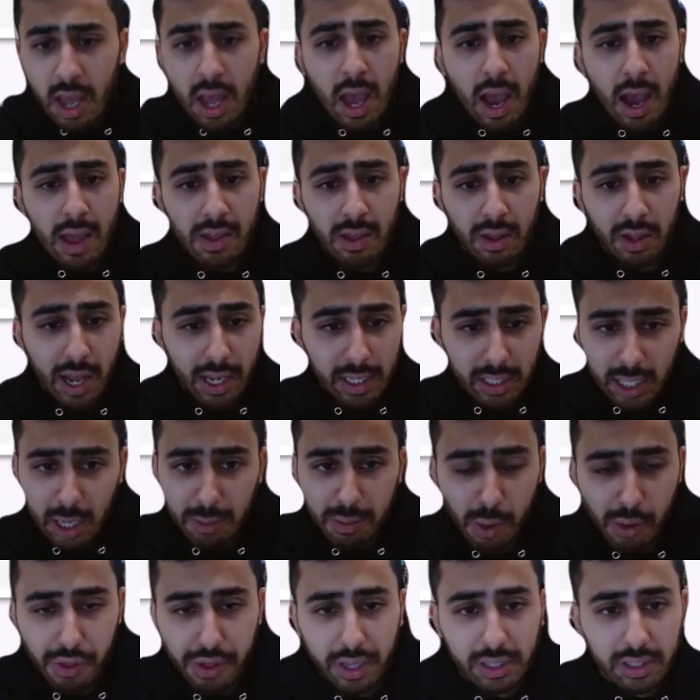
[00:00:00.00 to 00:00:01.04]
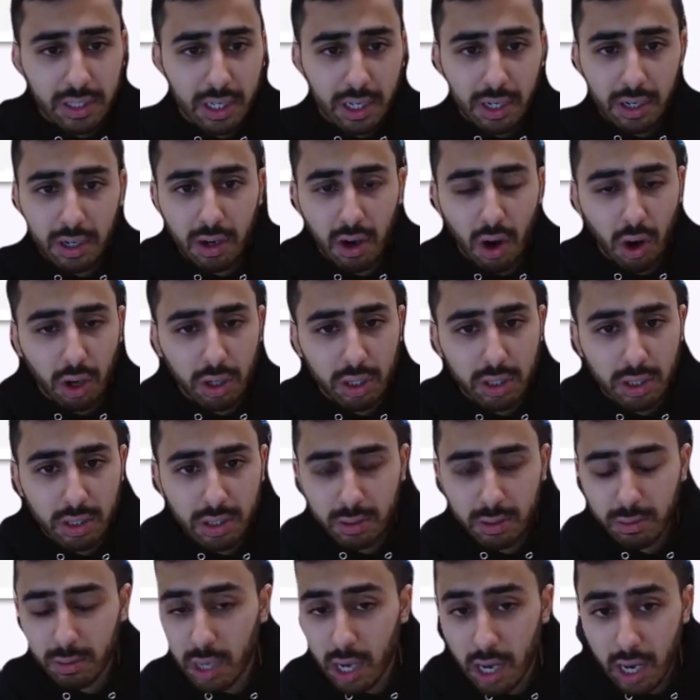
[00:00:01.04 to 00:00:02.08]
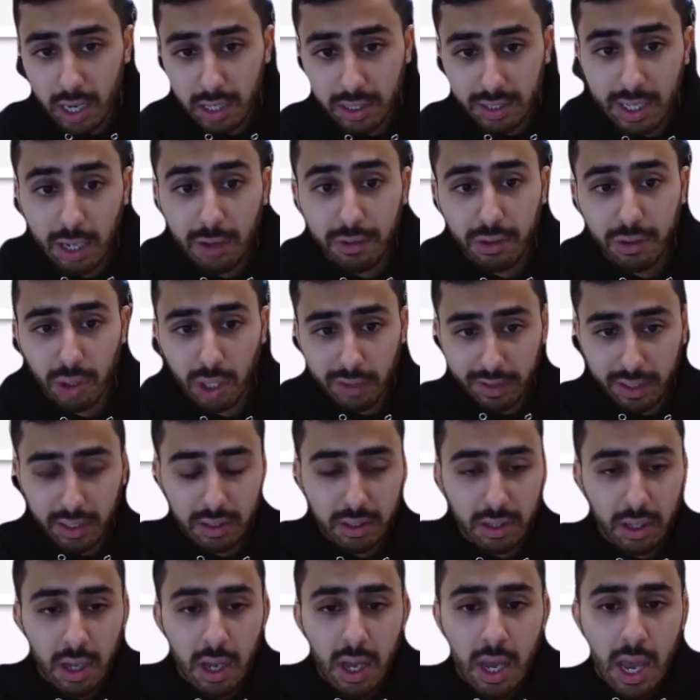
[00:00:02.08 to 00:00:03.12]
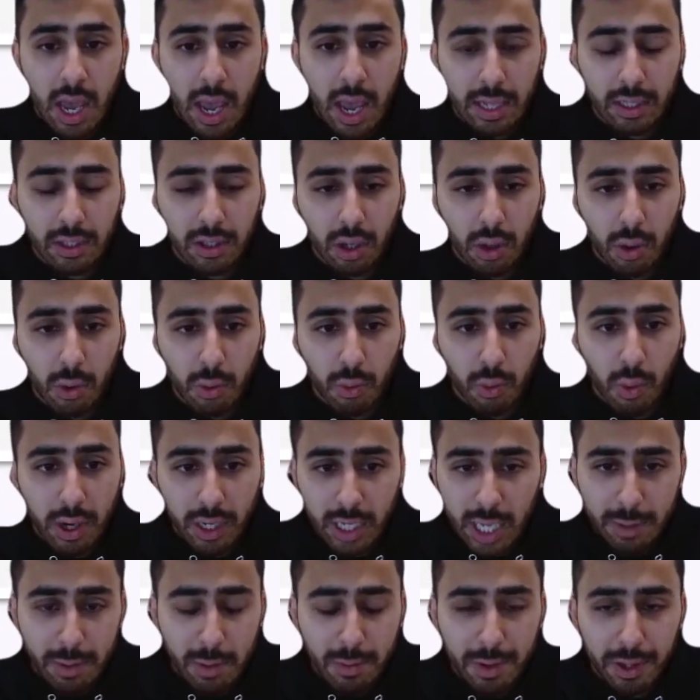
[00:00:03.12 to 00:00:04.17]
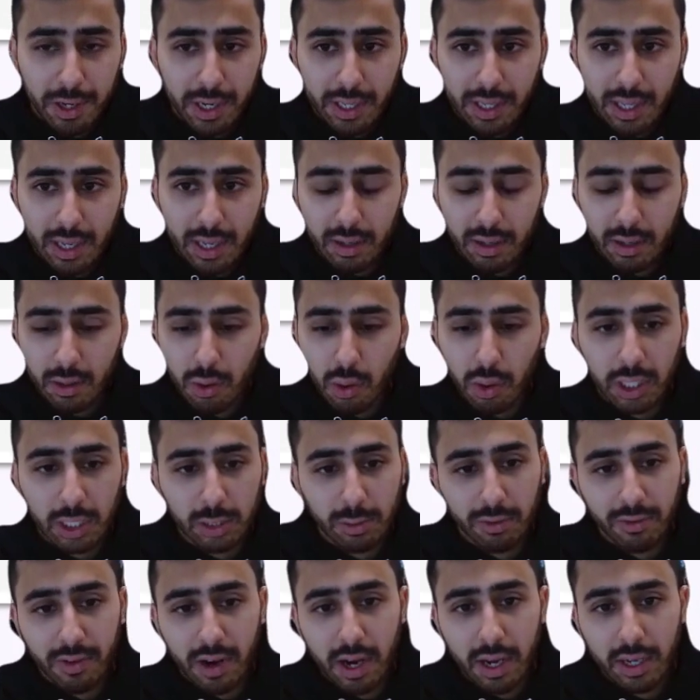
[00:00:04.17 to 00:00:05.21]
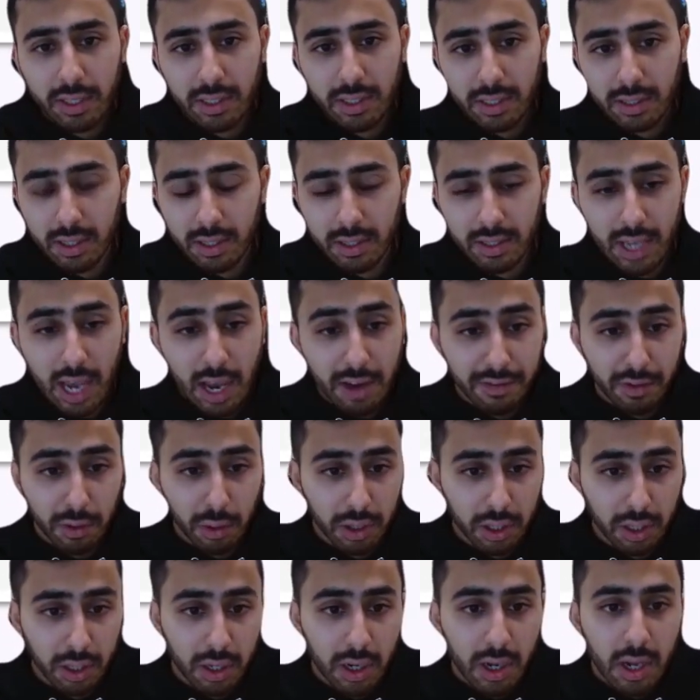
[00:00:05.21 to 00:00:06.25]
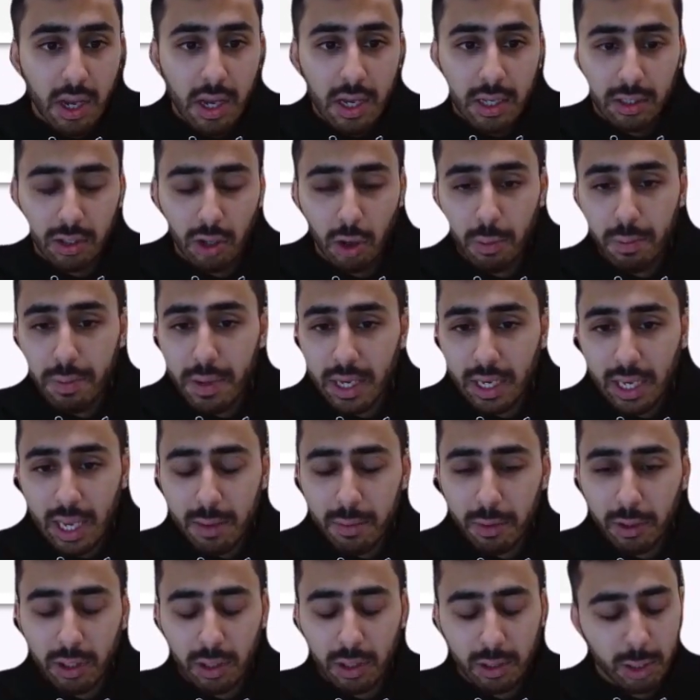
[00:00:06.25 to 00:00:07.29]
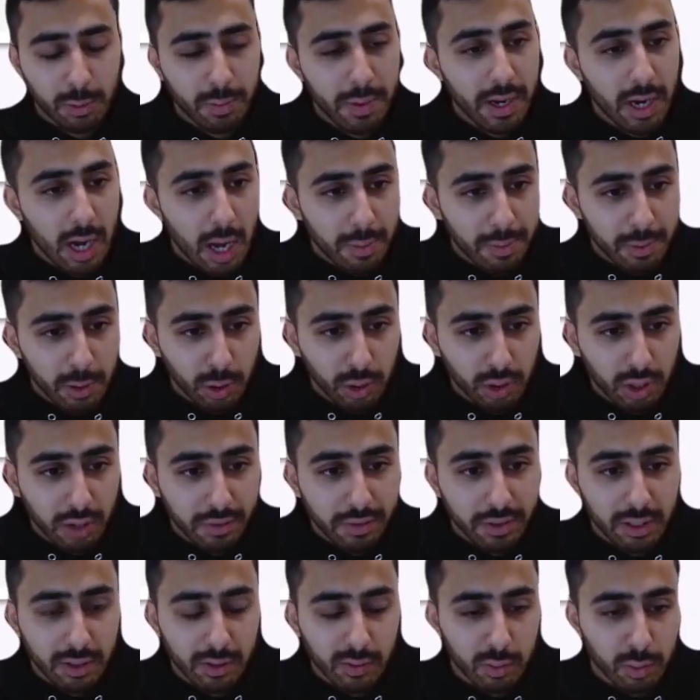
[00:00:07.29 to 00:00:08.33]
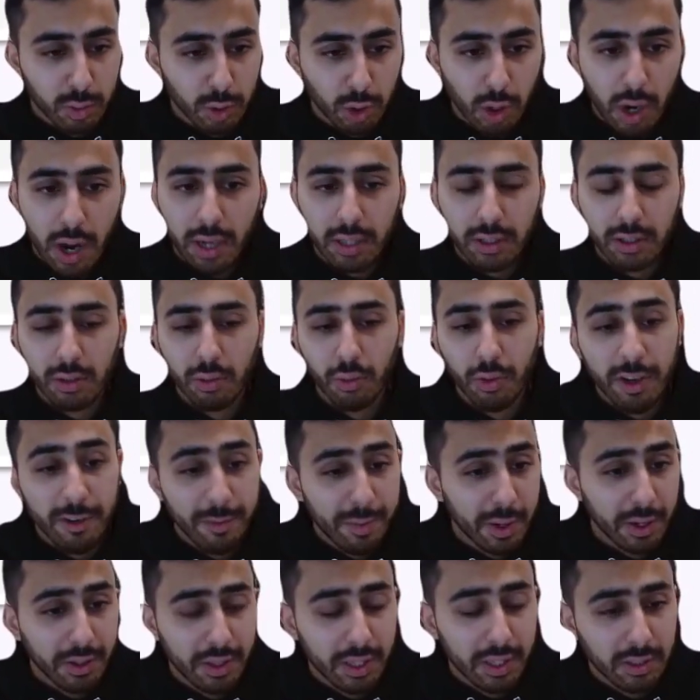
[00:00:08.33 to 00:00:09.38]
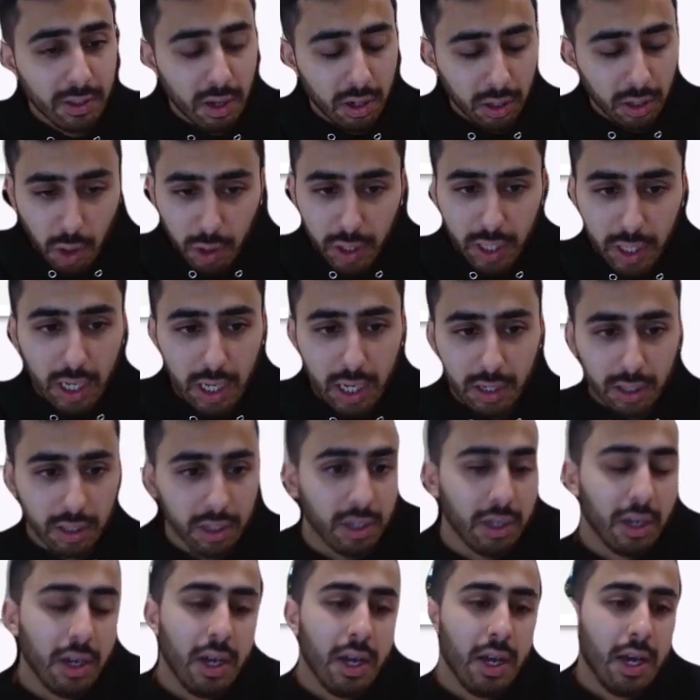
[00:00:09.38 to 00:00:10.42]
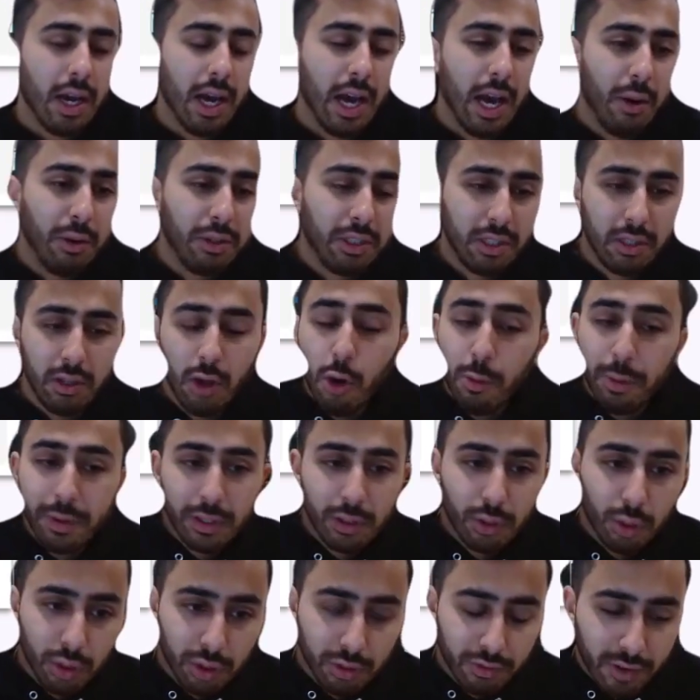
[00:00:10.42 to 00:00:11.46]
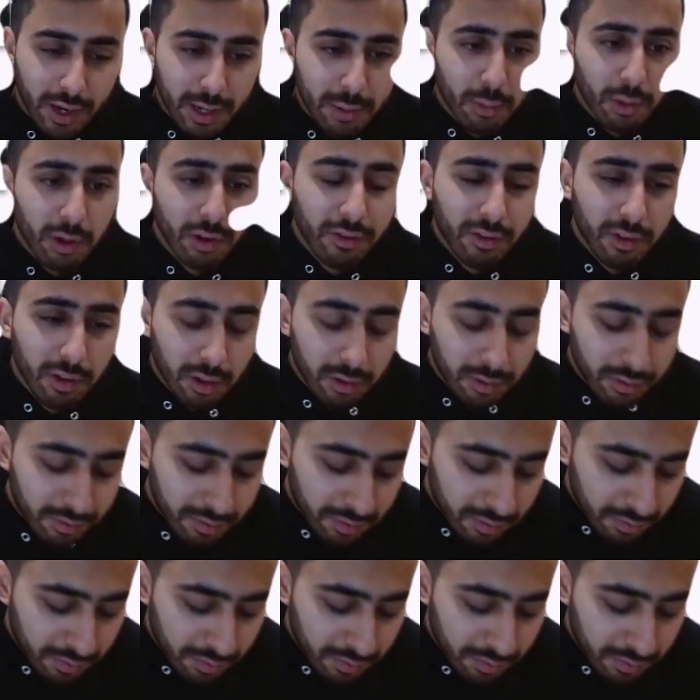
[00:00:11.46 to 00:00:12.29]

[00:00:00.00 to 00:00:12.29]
And the last couple of things here are self-service. And so one capability that Cortex provides is a scaffolder. So being able to spin up new services from scratch. We've built this on Cookie Cutter, which is an open source framework for